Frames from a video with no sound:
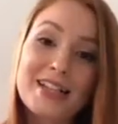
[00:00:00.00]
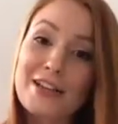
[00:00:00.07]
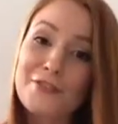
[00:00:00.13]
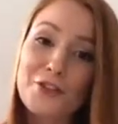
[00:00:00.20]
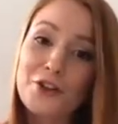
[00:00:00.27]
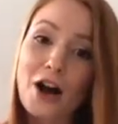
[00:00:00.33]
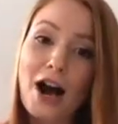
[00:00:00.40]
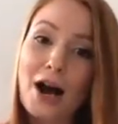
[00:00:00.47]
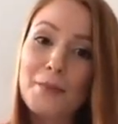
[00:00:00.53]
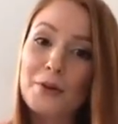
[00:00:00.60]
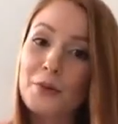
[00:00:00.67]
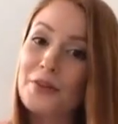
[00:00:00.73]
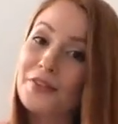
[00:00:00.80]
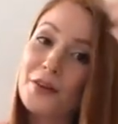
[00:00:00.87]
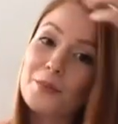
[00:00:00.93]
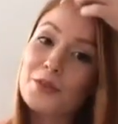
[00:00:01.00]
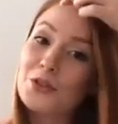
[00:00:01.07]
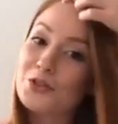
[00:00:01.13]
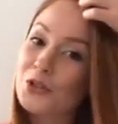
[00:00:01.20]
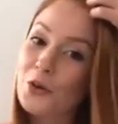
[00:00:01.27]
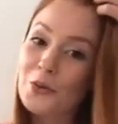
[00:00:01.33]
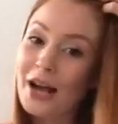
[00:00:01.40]
if you're not happy with them,
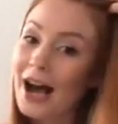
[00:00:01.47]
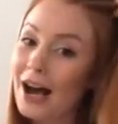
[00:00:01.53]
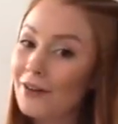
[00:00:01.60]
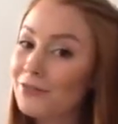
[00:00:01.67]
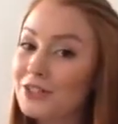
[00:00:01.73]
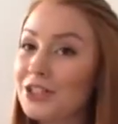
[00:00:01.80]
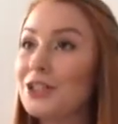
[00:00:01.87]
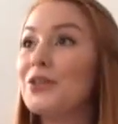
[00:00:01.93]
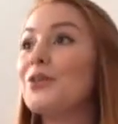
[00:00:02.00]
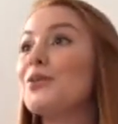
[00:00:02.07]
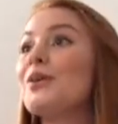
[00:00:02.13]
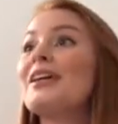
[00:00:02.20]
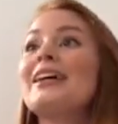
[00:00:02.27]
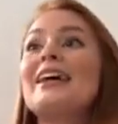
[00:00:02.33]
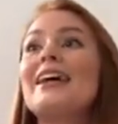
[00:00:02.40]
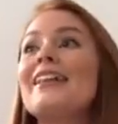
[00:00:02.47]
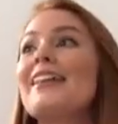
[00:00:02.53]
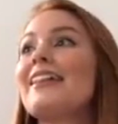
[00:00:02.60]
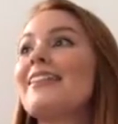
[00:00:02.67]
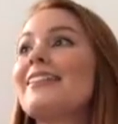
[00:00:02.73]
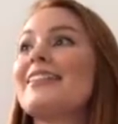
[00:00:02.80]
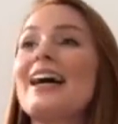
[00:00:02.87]
you don't have to,
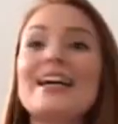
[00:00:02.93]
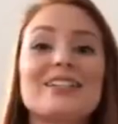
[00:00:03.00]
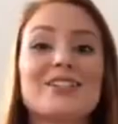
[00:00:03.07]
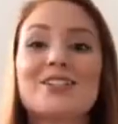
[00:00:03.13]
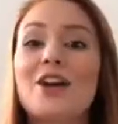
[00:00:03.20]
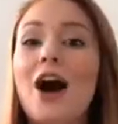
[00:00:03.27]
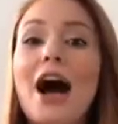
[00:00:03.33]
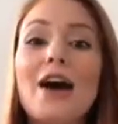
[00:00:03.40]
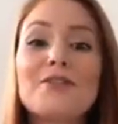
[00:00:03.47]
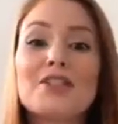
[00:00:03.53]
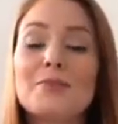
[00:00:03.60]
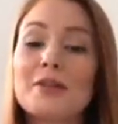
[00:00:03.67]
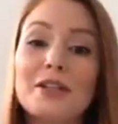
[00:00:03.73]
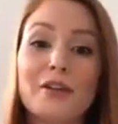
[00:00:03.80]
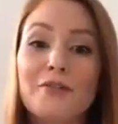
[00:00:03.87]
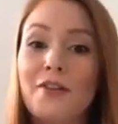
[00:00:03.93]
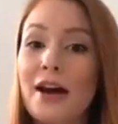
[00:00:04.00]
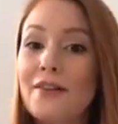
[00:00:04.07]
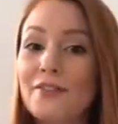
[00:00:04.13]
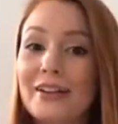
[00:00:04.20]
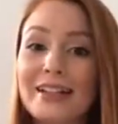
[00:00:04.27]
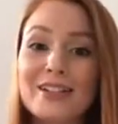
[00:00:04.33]
that does not have to be your forever.